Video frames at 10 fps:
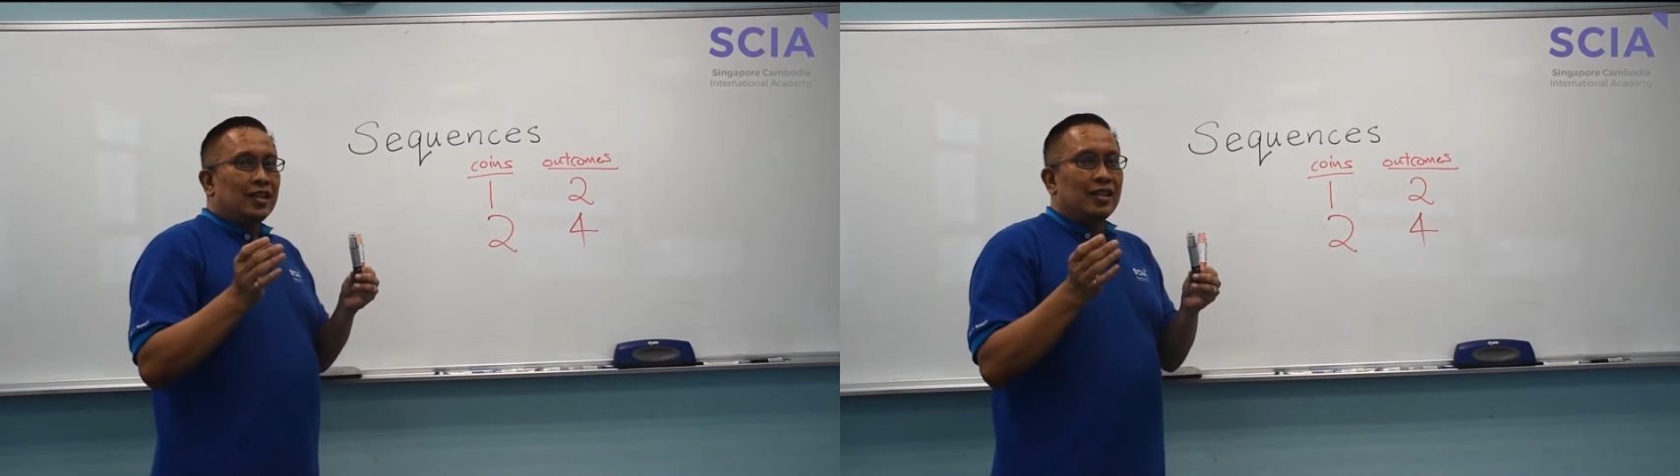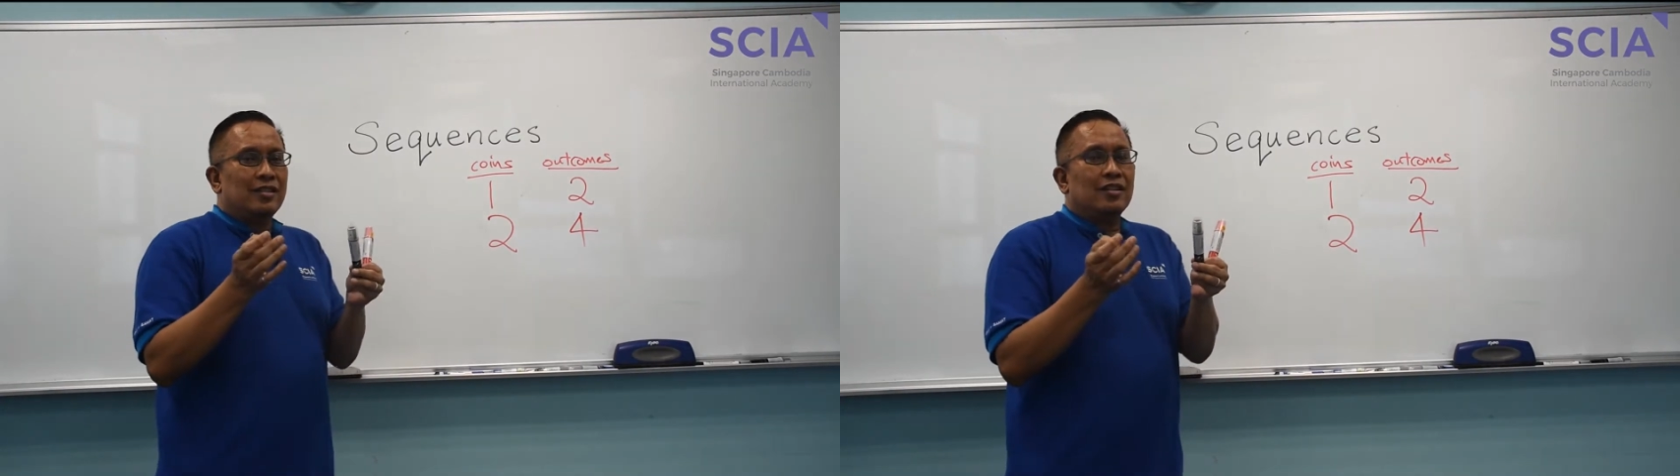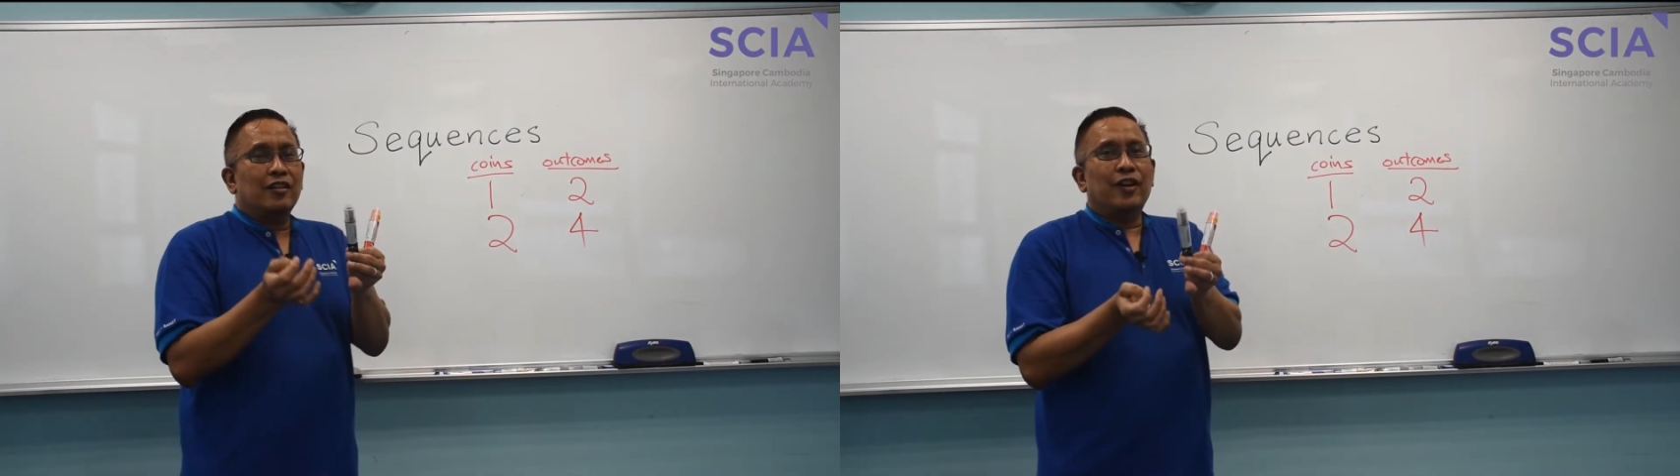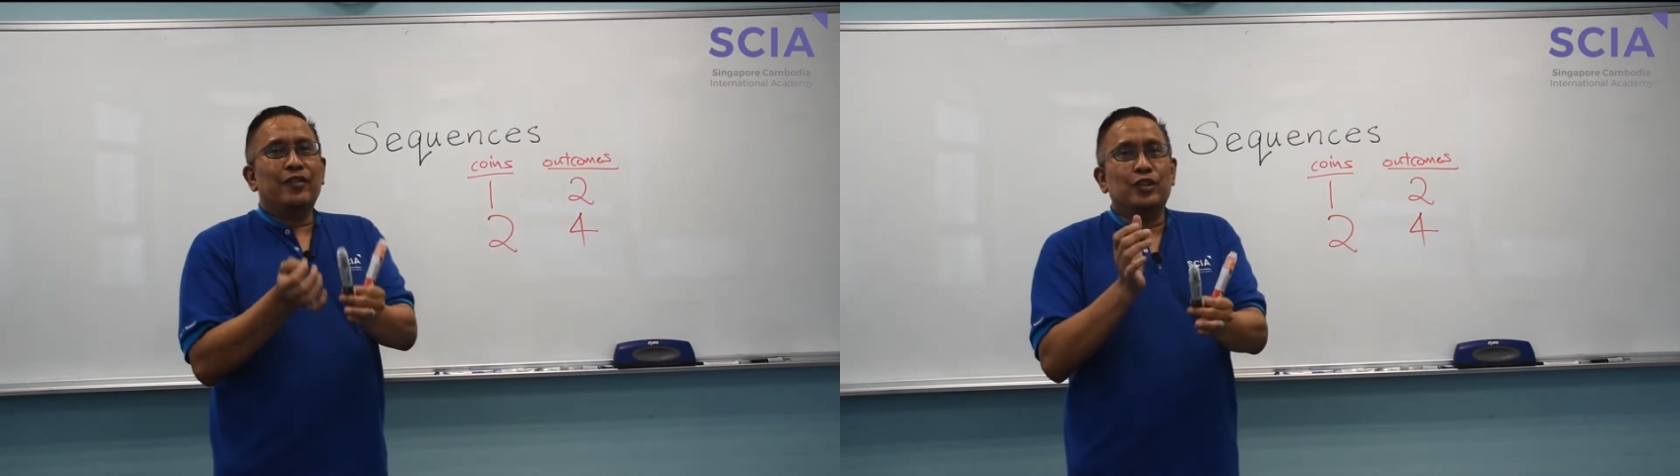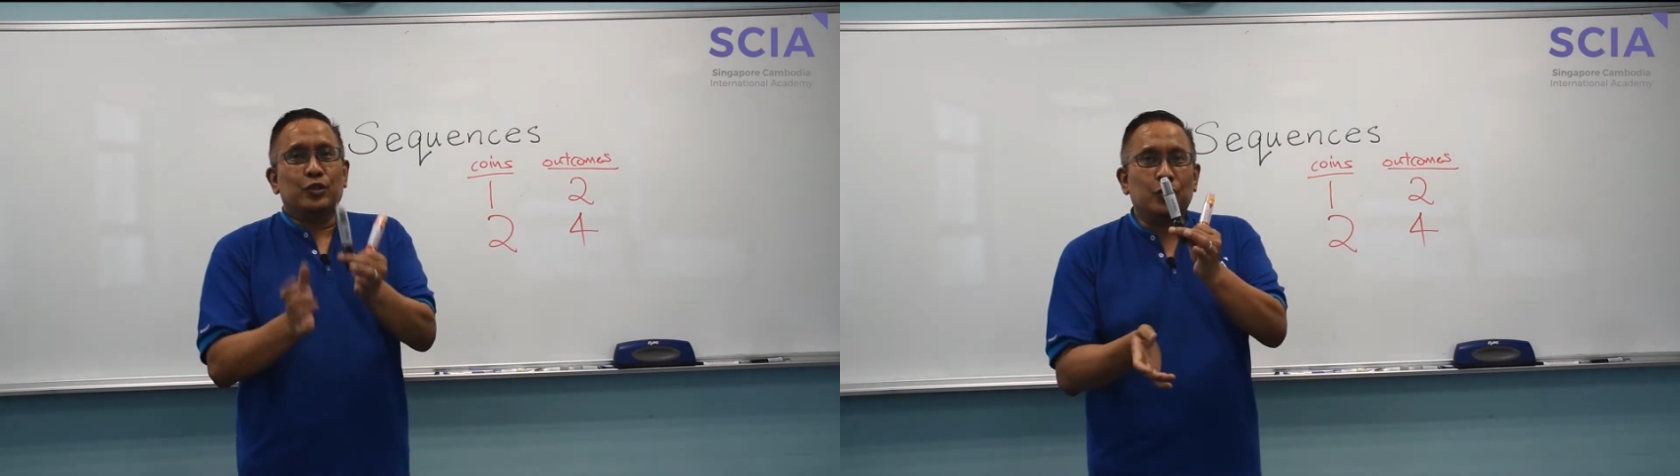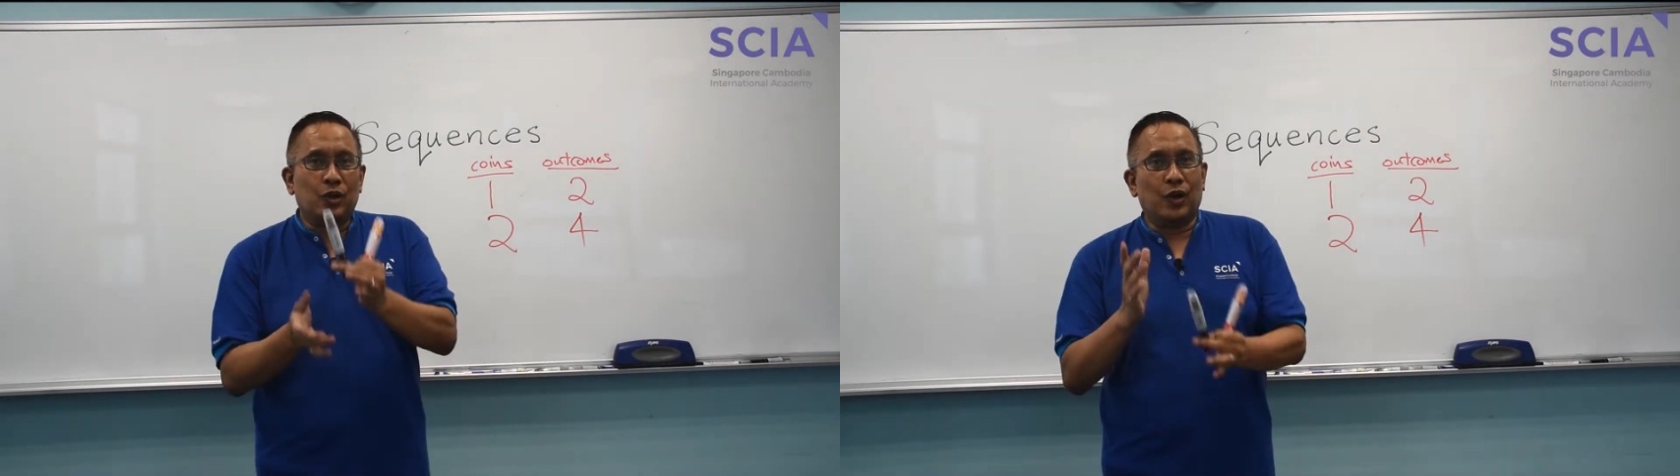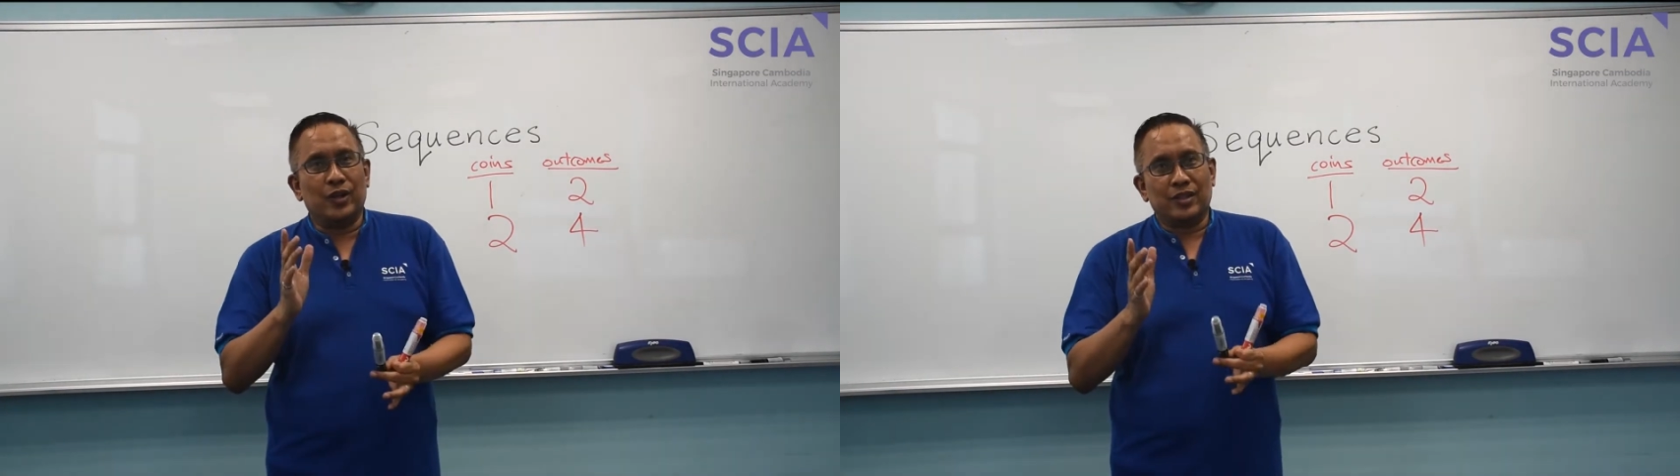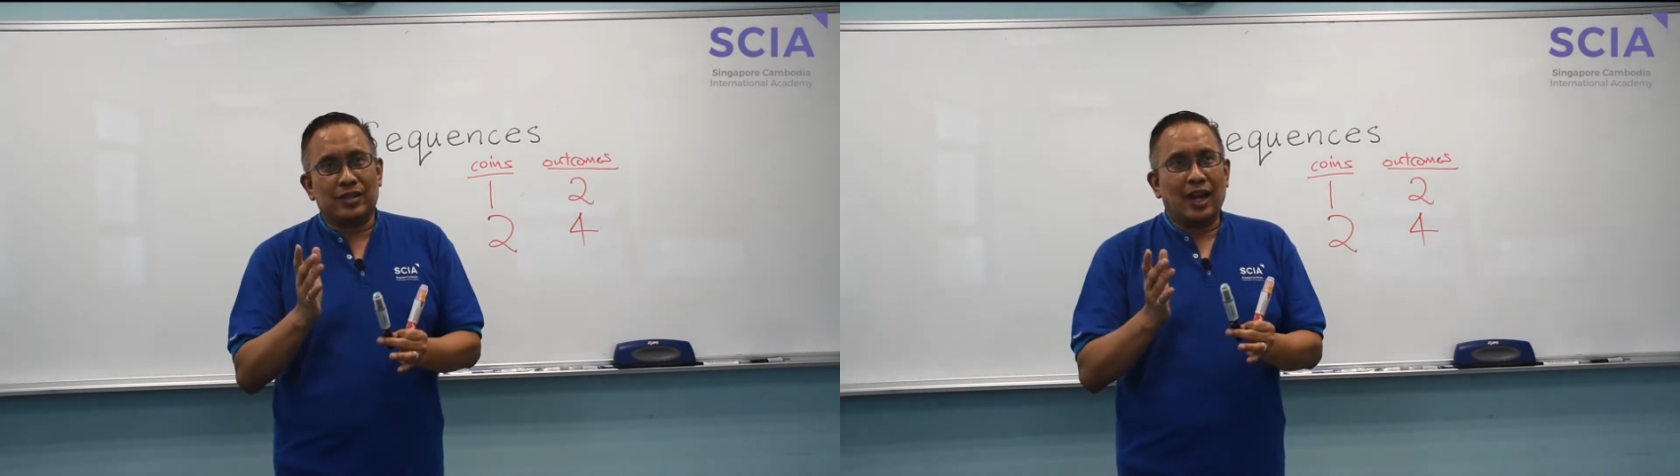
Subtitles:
instead of having 2 coins,